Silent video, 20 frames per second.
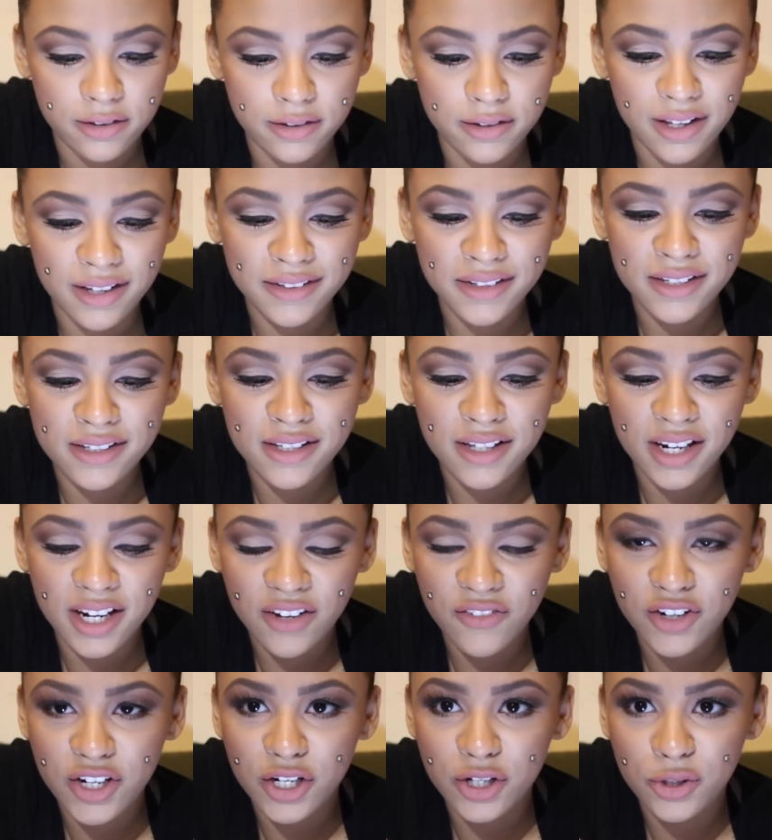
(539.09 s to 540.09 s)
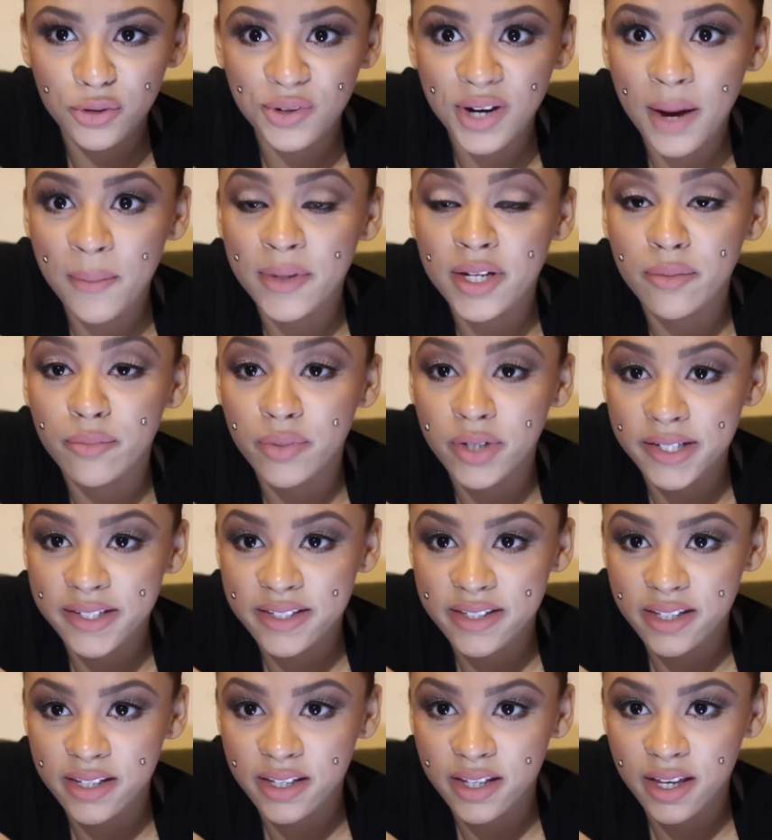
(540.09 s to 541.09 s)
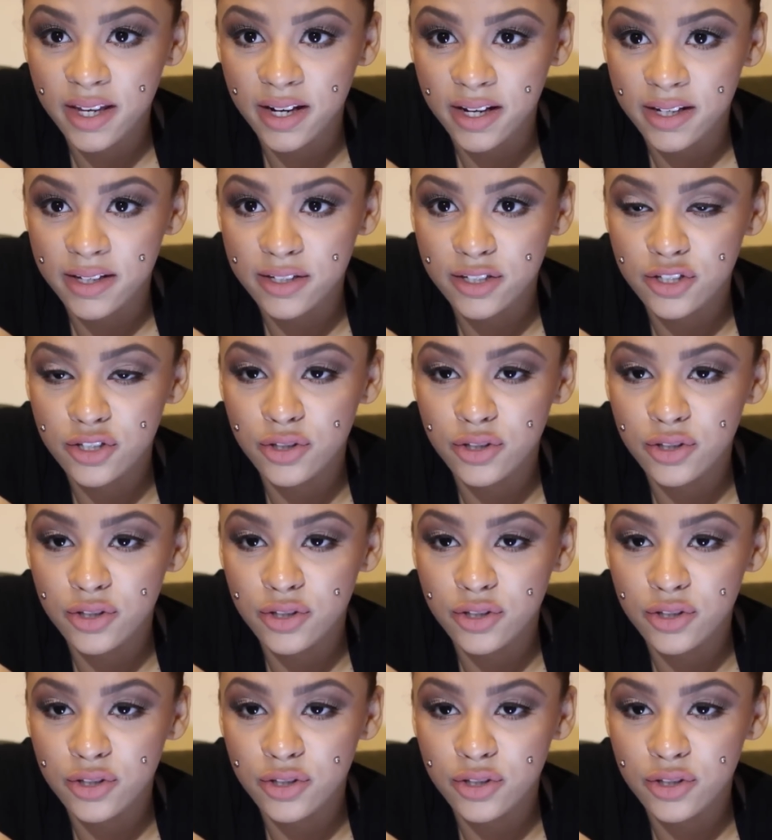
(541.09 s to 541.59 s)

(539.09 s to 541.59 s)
That doesn't even include how many books it is.